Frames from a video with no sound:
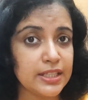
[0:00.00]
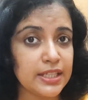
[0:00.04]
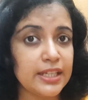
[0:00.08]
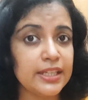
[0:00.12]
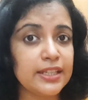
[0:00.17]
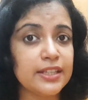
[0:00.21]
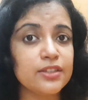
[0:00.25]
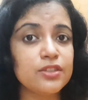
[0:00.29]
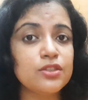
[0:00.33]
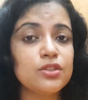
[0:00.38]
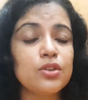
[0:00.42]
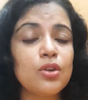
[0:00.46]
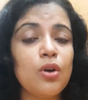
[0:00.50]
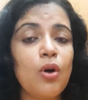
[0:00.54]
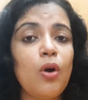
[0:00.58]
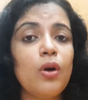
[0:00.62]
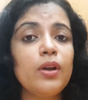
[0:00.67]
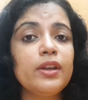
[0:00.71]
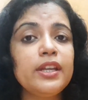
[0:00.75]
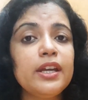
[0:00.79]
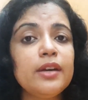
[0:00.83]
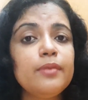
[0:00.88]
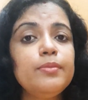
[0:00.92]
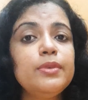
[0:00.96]
It is
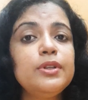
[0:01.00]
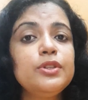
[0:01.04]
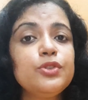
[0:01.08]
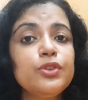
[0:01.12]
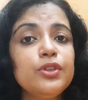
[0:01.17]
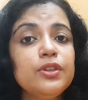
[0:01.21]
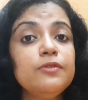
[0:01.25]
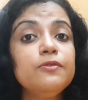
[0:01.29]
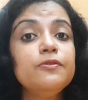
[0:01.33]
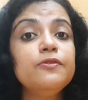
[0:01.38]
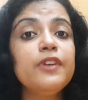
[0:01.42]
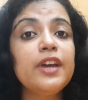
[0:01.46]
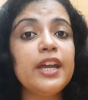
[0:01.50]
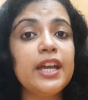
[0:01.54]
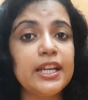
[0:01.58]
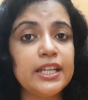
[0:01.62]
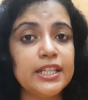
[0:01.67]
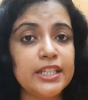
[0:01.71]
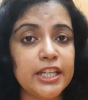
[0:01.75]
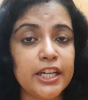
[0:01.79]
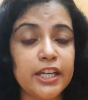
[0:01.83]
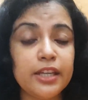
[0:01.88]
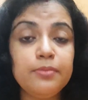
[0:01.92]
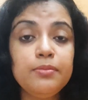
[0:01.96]
not able to
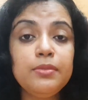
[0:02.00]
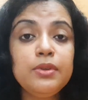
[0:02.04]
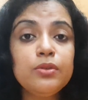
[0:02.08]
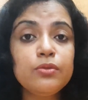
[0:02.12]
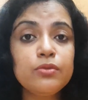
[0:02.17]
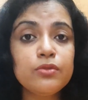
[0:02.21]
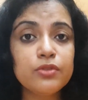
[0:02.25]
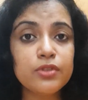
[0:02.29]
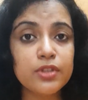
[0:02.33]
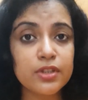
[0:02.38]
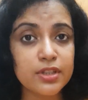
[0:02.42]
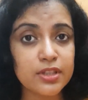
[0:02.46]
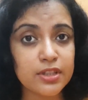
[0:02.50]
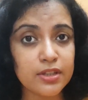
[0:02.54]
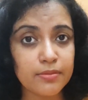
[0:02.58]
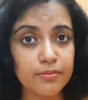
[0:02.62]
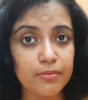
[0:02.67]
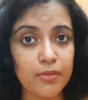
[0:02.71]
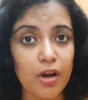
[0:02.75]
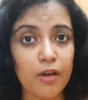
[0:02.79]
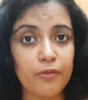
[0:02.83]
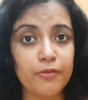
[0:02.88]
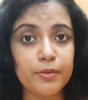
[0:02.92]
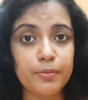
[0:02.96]
evade the immune
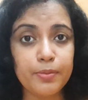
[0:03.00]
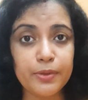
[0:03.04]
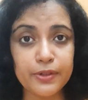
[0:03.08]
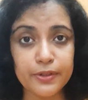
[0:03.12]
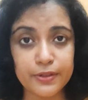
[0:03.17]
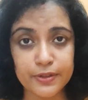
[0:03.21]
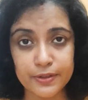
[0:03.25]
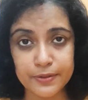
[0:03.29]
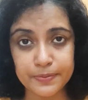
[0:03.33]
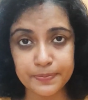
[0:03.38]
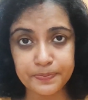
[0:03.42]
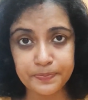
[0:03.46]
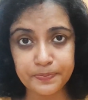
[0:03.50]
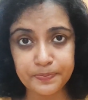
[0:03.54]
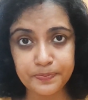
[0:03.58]
system of a person.